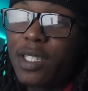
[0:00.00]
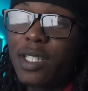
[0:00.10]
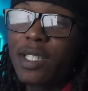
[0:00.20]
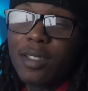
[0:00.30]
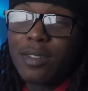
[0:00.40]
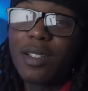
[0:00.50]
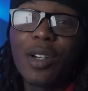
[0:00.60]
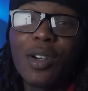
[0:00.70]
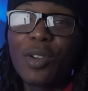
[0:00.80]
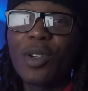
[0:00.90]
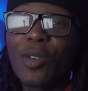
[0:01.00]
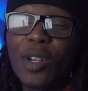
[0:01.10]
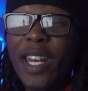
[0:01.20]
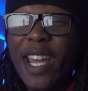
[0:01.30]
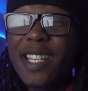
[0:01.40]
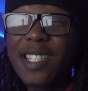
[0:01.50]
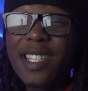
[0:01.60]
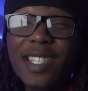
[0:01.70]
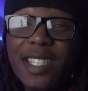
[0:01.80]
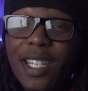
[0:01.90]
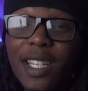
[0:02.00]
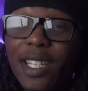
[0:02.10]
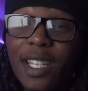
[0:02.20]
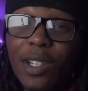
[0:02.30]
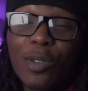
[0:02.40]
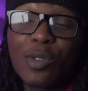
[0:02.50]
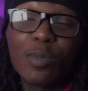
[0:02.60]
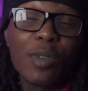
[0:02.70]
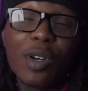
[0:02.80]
It just, I don't know, the nastiest shit can hit on some